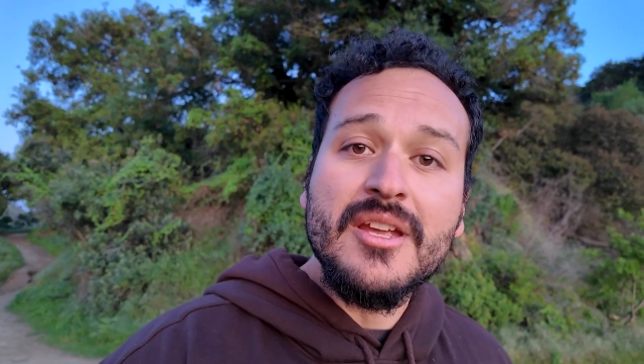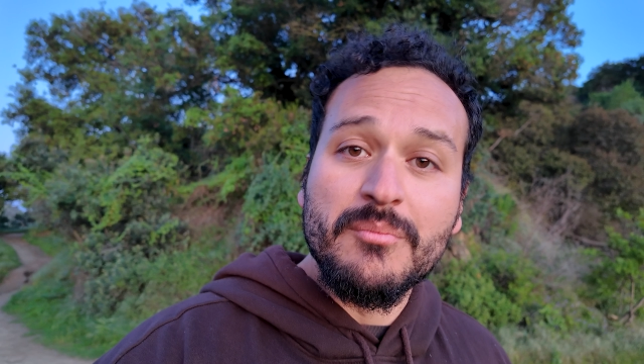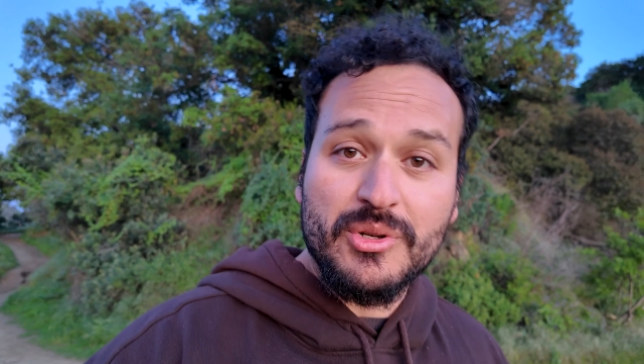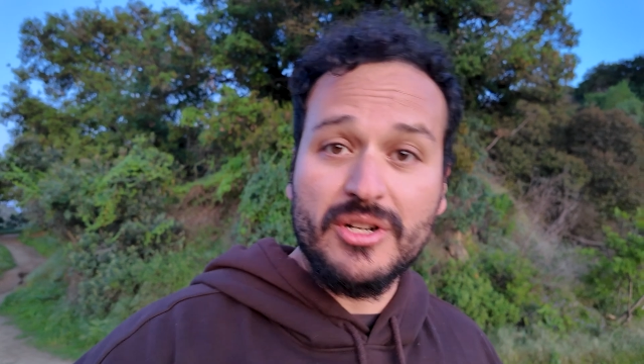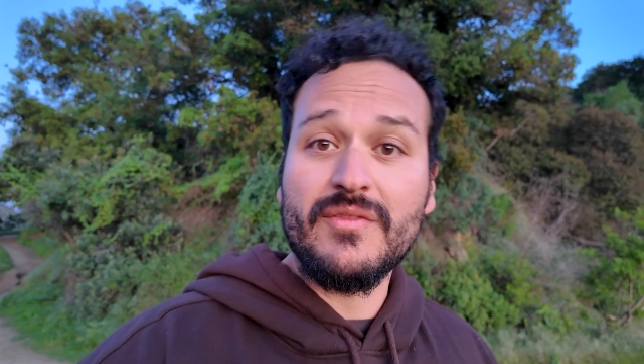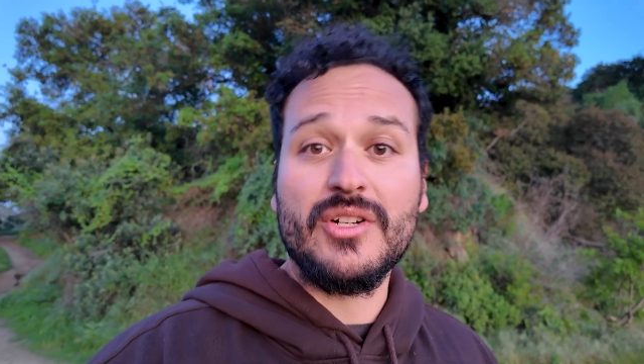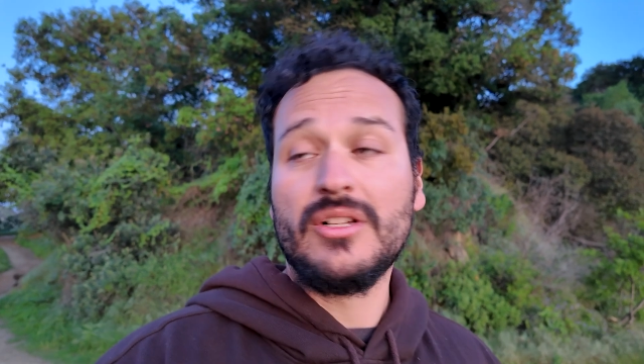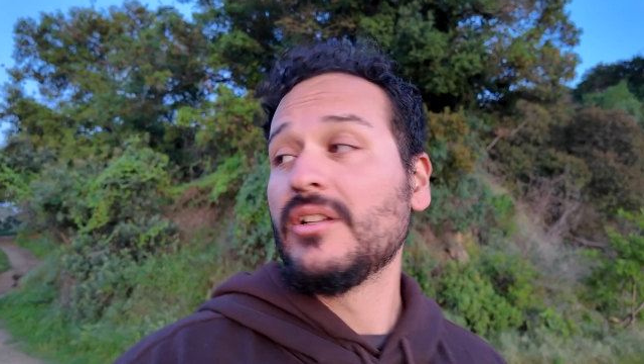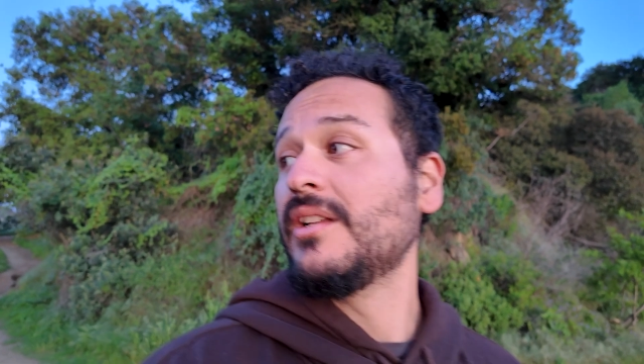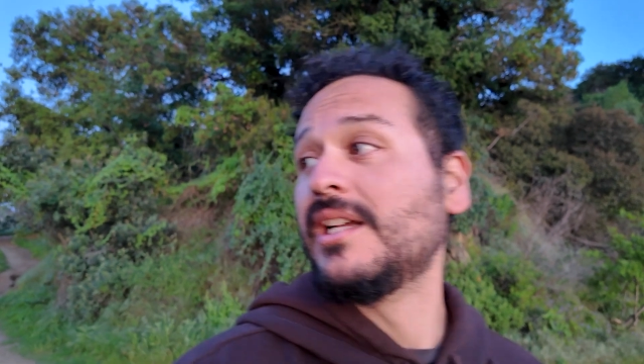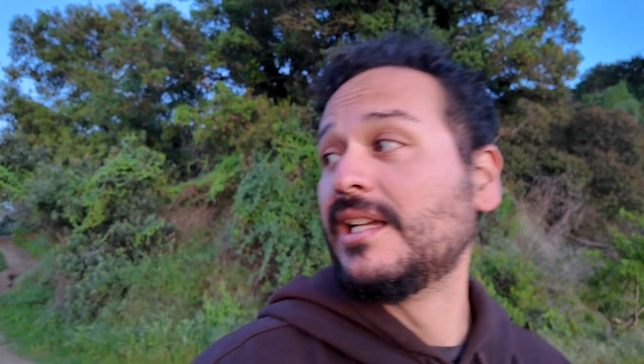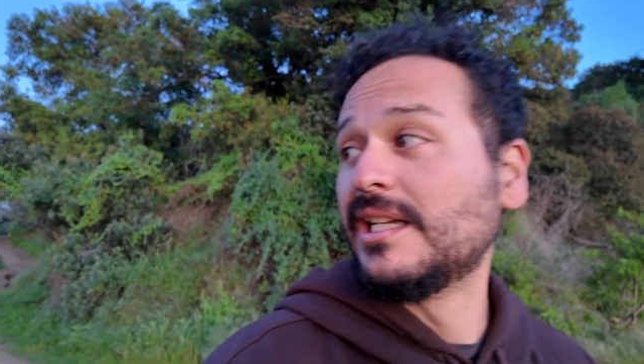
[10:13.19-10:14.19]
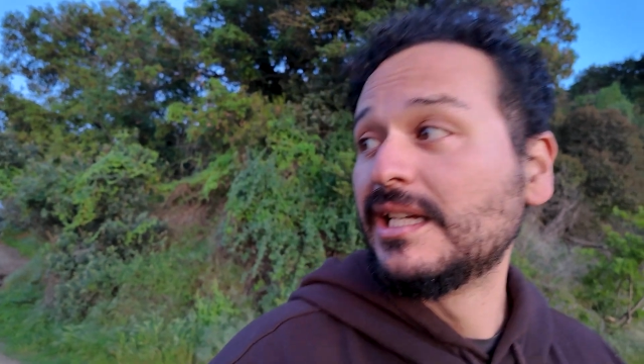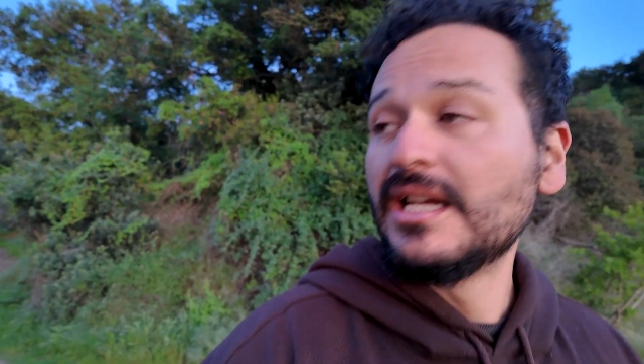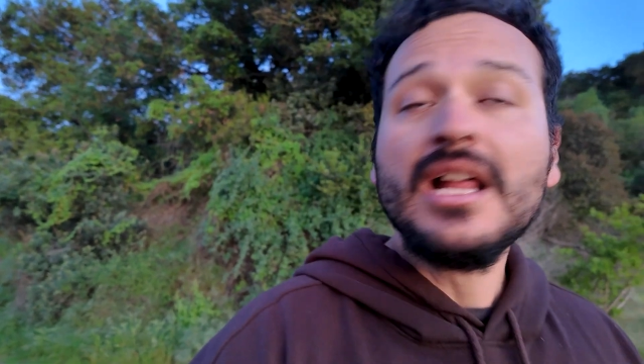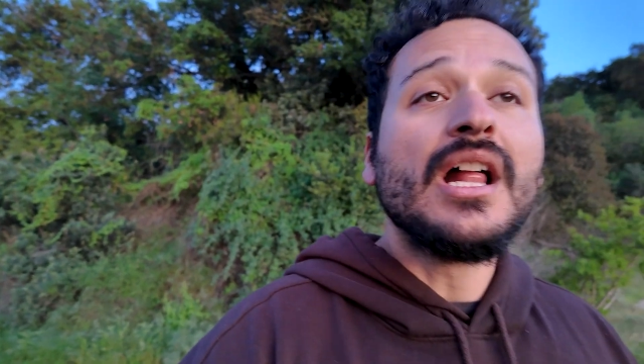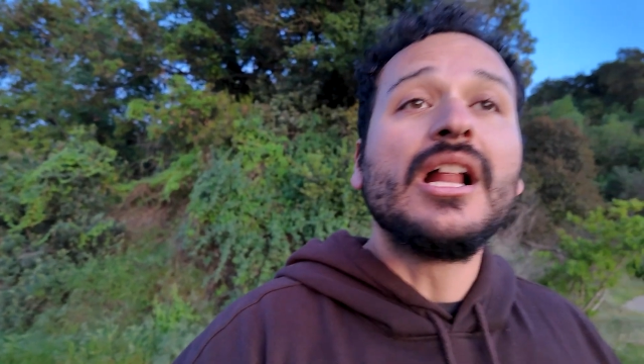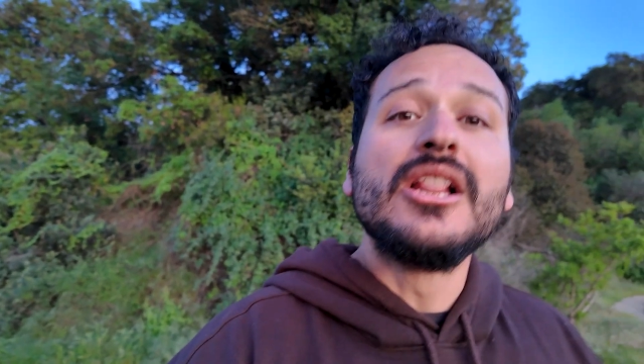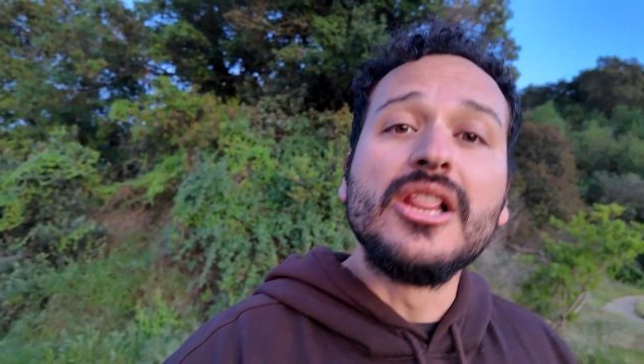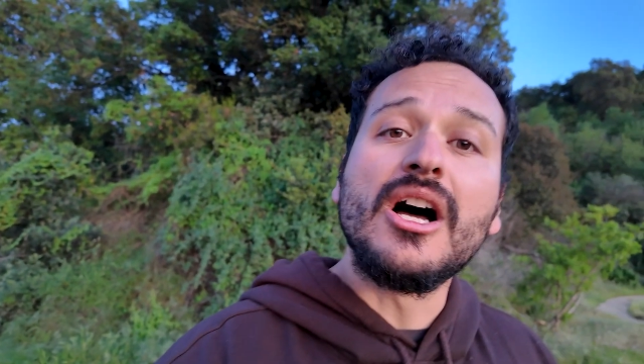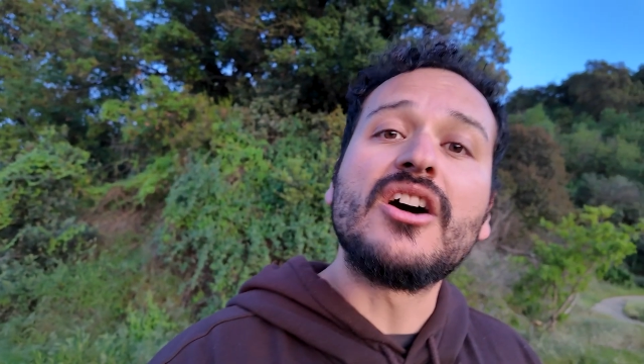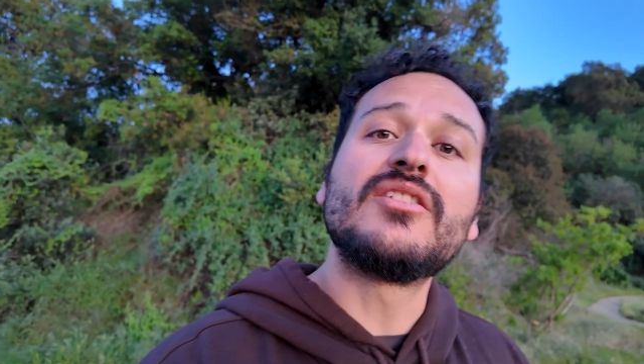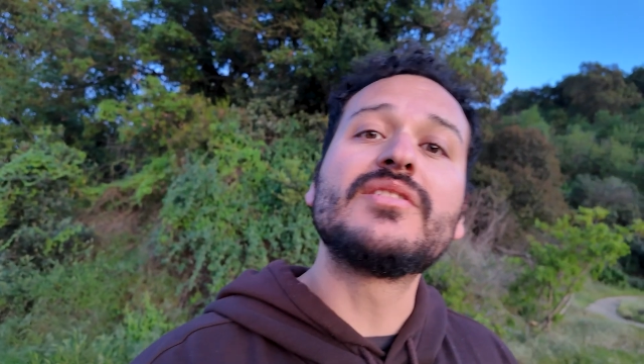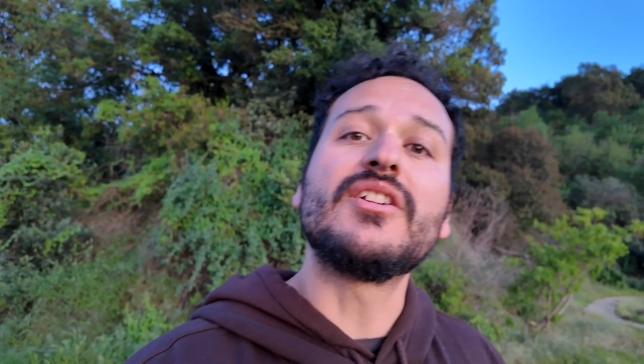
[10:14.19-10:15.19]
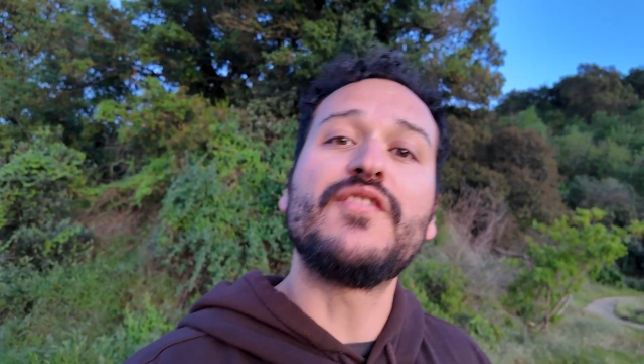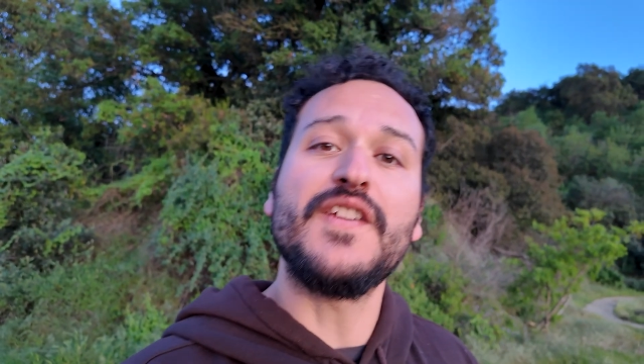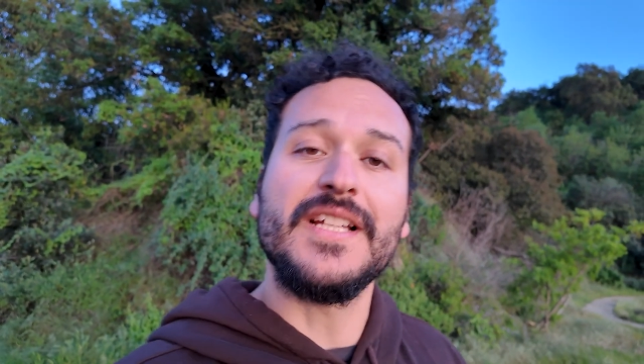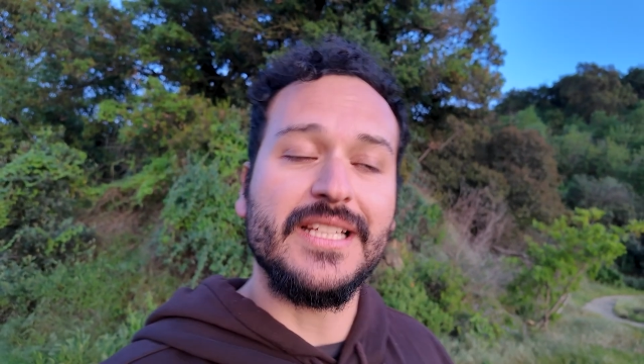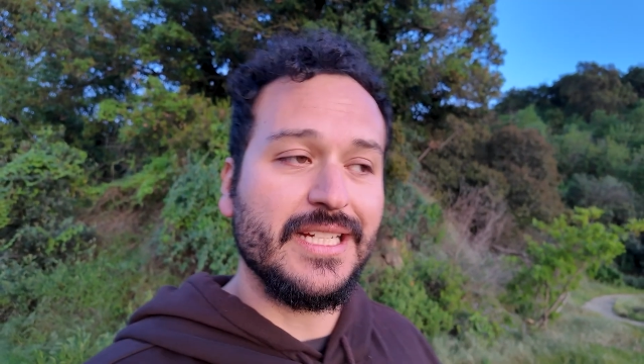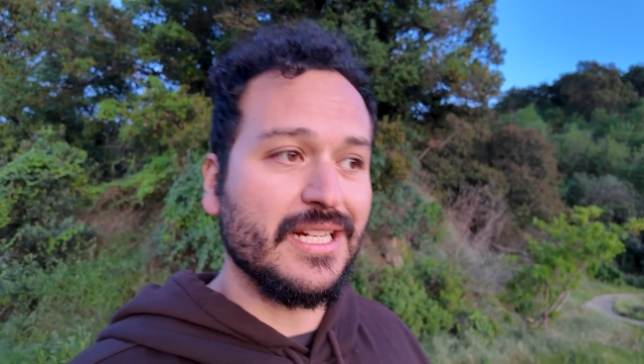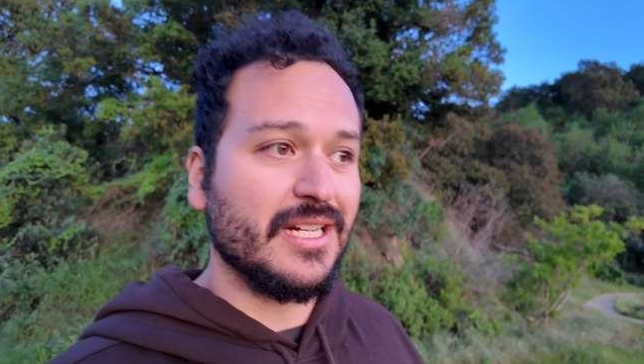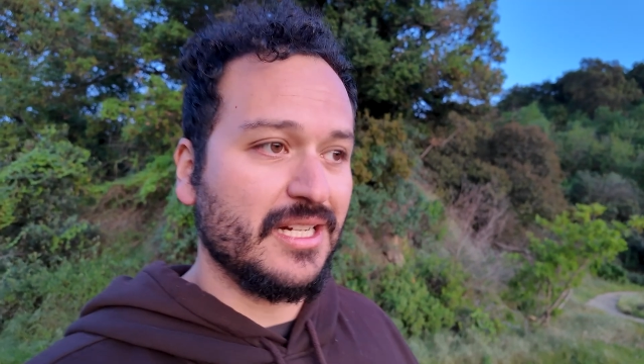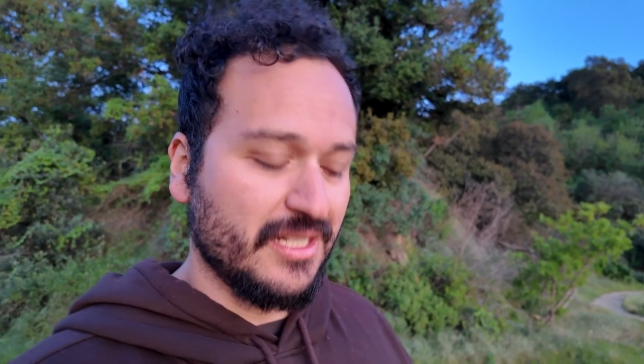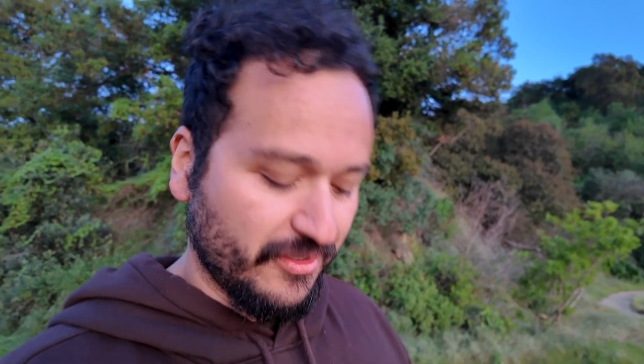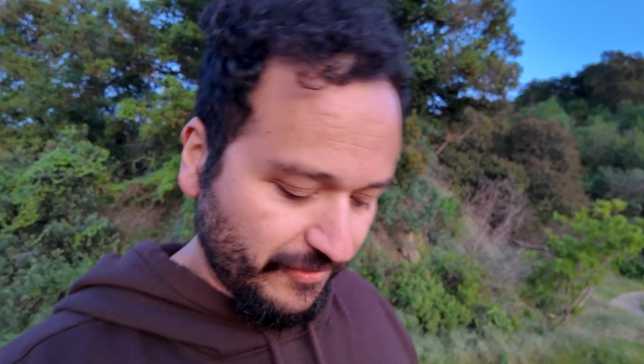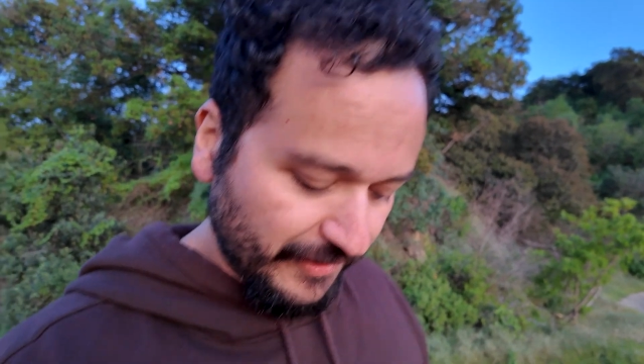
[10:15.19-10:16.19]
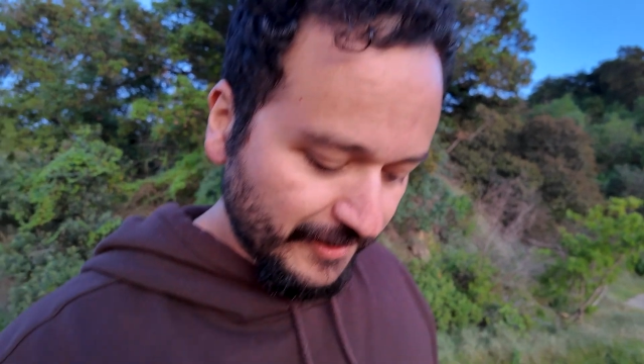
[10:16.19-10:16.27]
but overall, love the feeling of